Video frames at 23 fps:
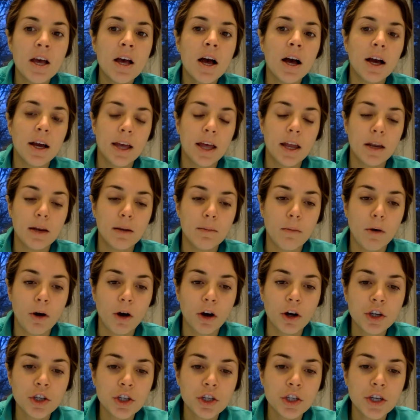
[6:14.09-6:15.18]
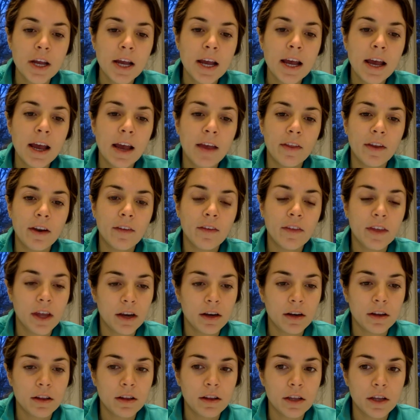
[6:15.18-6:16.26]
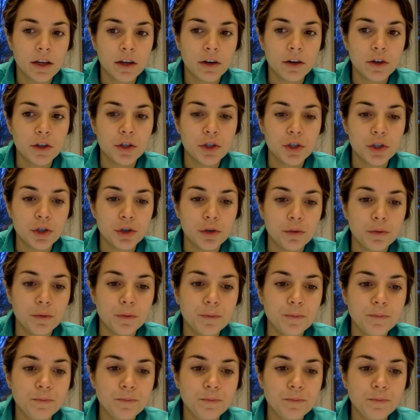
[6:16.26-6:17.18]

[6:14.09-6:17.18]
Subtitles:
Again in March, and then at the end of the year in June.